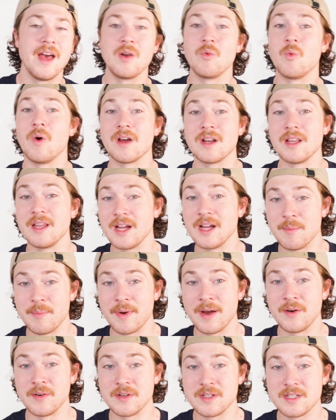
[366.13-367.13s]
and waddling
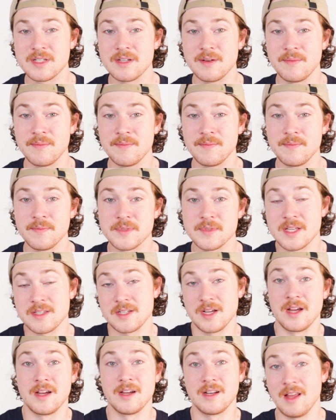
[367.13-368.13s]
about. Sounds
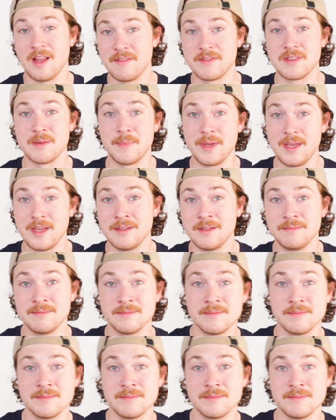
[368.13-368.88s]
like a good life to me.